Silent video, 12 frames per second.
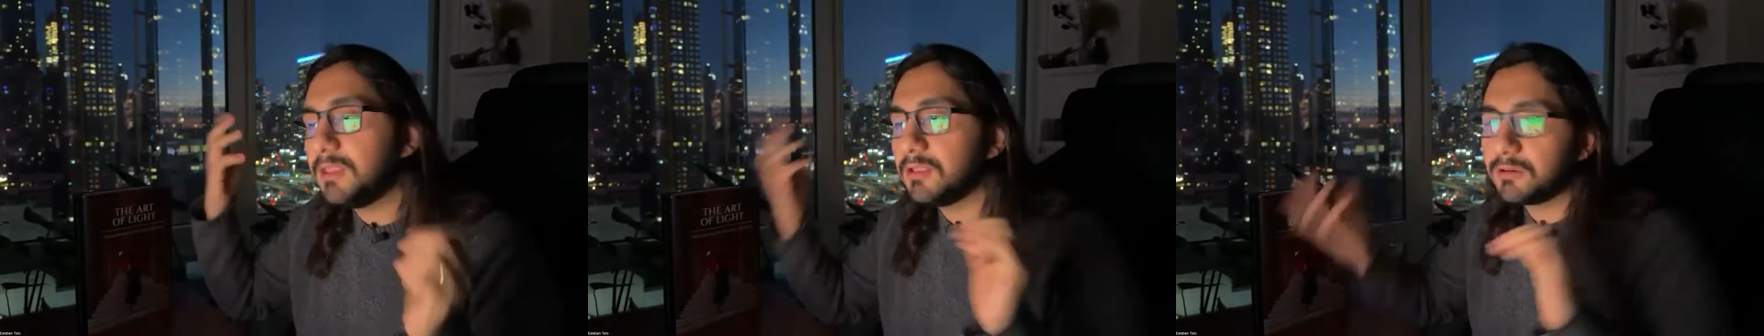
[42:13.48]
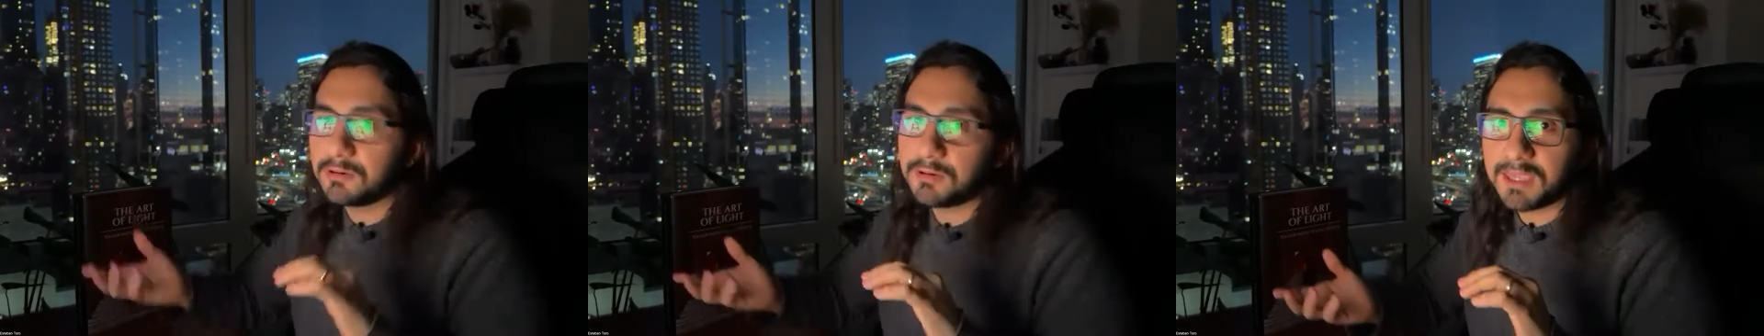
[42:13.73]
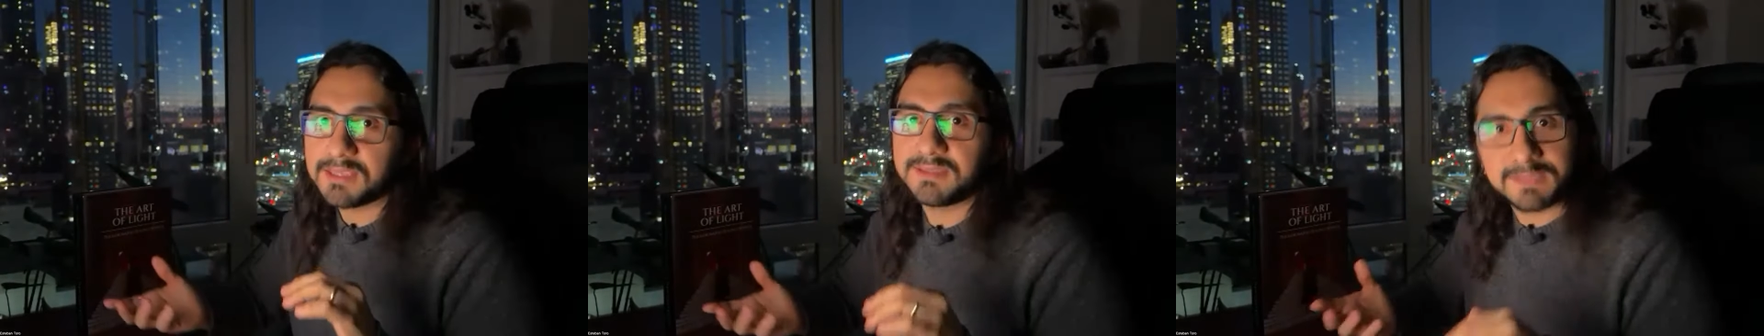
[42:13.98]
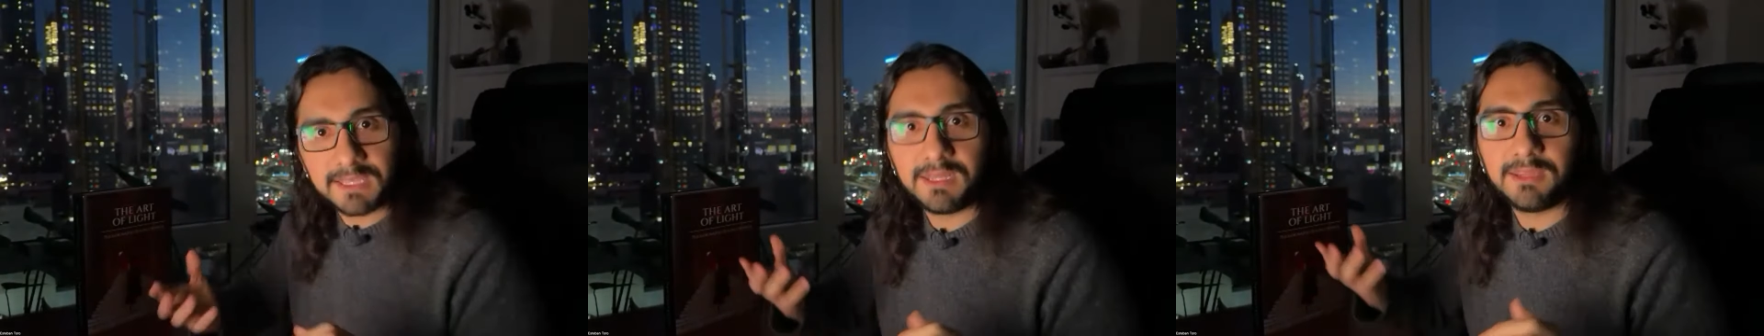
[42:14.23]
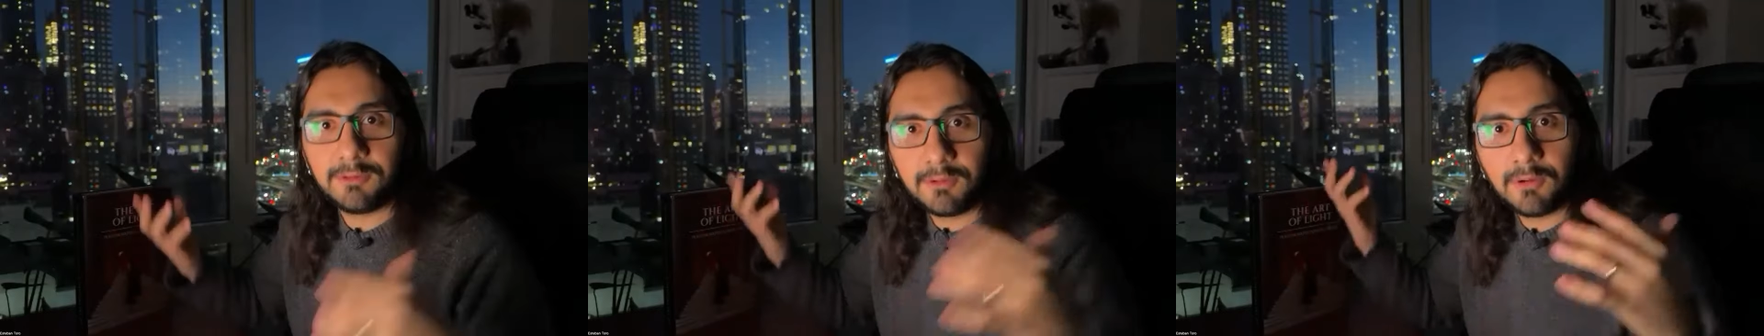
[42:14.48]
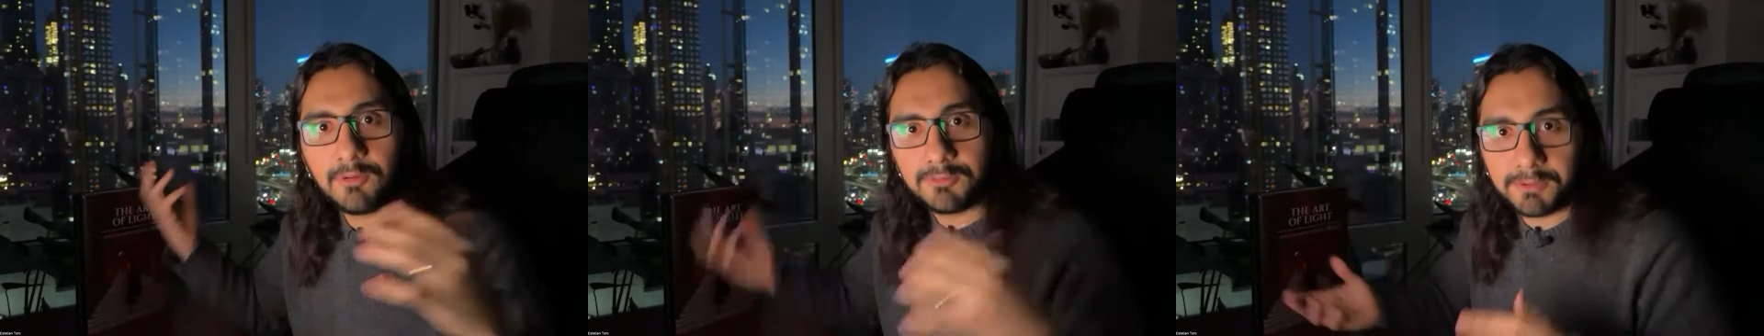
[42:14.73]
In other cases, I need to
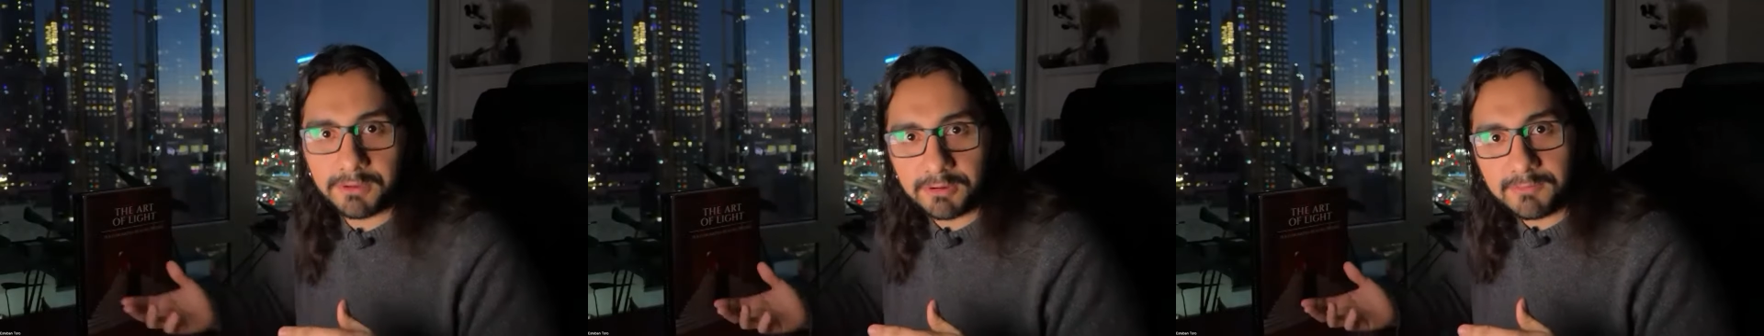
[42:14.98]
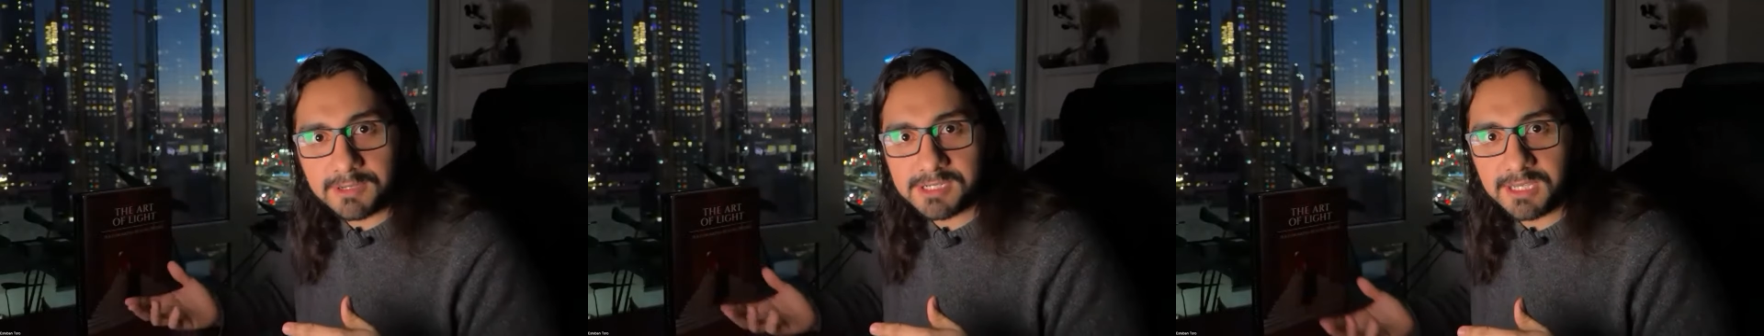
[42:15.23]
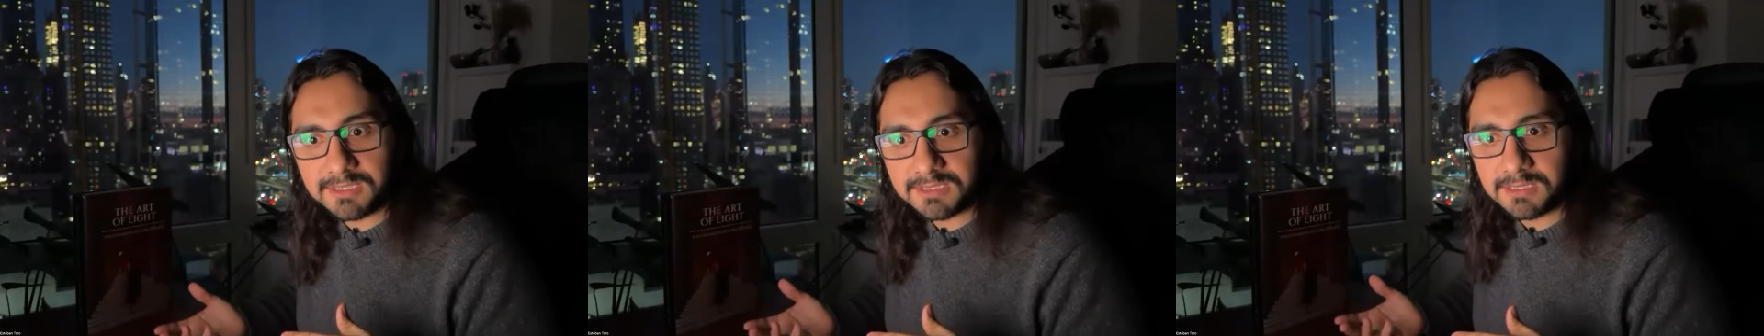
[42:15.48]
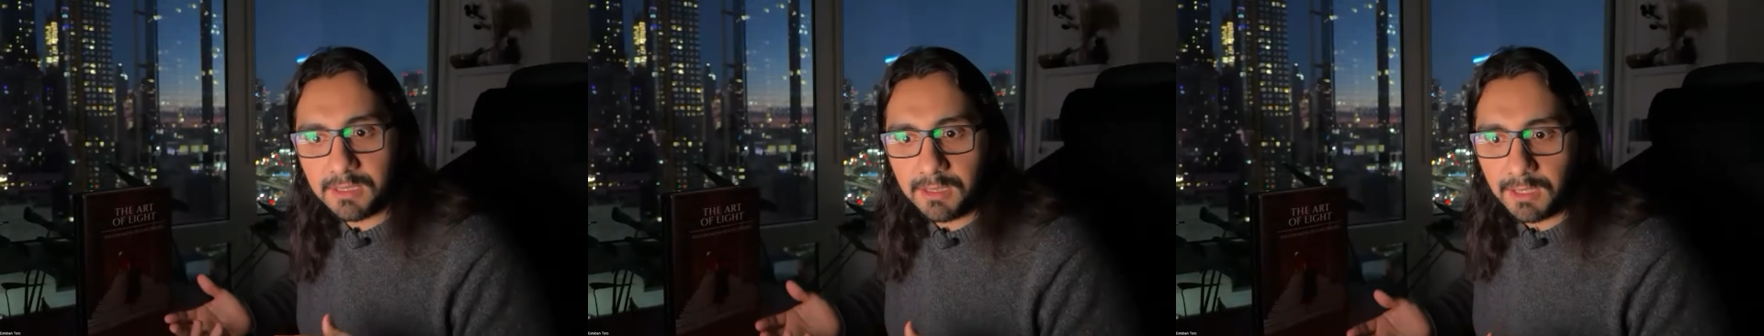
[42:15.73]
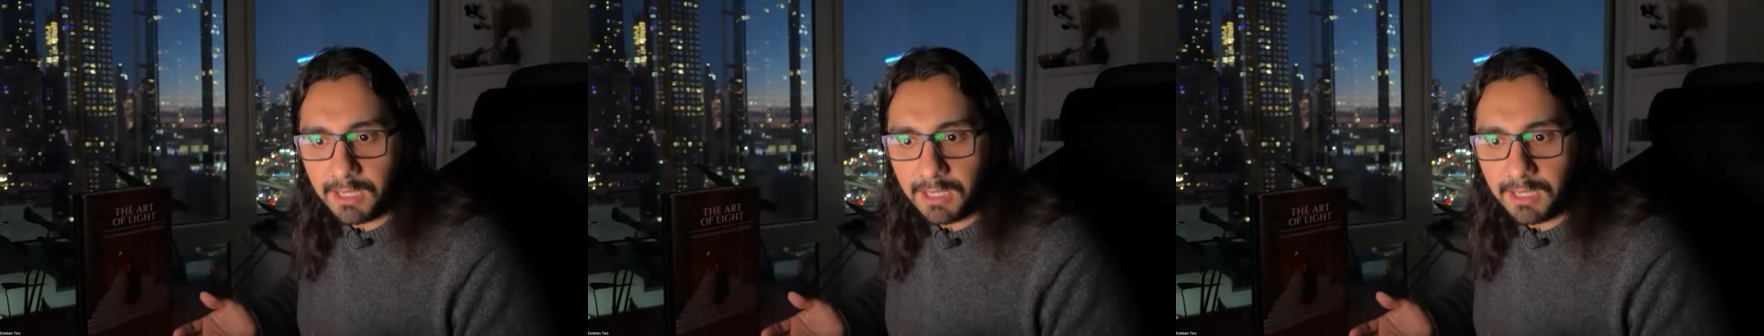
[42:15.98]
go with better machines.